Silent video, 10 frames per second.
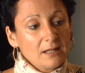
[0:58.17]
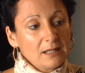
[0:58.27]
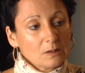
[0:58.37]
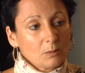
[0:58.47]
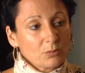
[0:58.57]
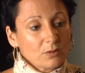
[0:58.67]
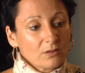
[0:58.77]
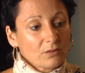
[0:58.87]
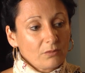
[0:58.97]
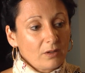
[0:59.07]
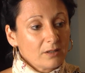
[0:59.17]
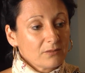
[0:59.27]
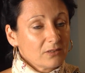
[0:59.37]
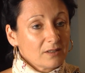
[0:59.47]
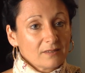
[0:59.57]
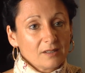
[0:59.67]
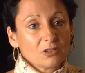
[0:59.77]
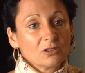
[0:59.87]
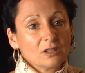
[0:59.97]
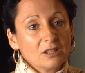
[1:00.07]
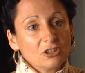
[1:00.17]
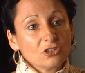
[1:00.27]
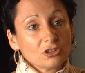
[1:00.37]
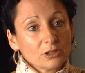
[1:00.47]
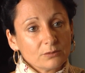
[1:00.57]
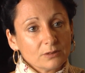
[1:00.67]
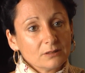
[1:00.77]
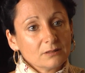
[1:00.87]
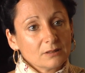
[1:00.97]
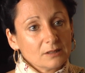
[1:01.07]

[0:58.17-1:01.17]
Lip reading: end up with 5, 6, 7 children